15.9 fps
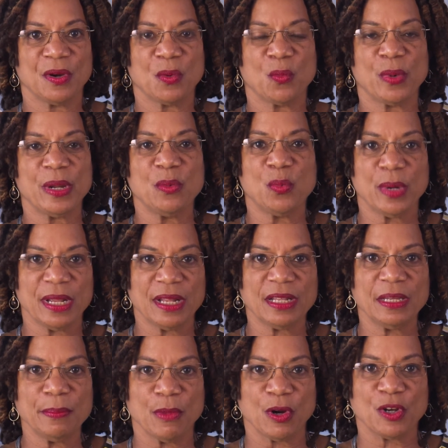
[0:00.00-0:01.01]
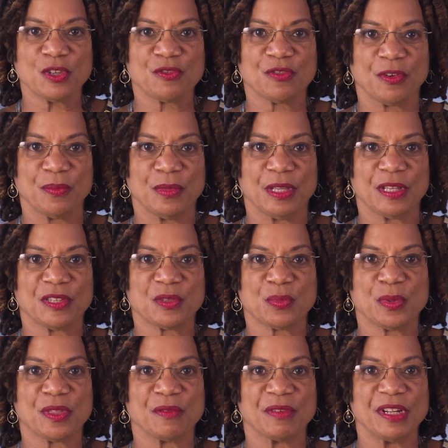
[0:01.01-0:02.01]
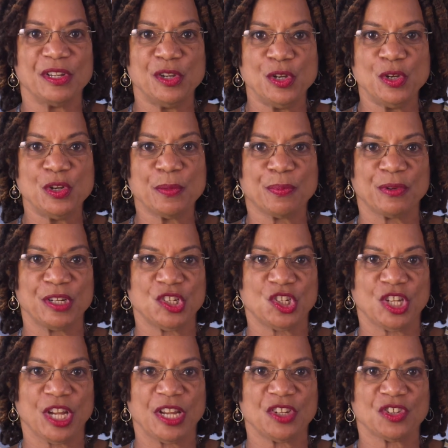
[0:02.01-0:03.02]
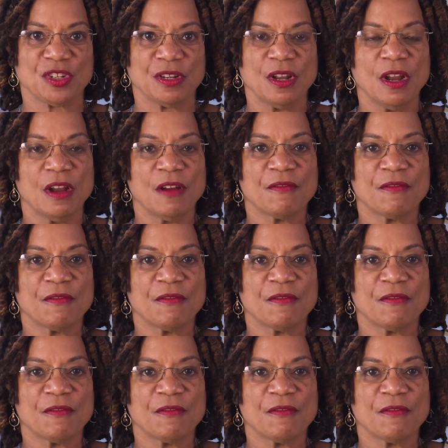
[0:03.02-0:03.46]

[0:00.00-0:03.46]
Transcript: We will emerge from this with a renewed appreciation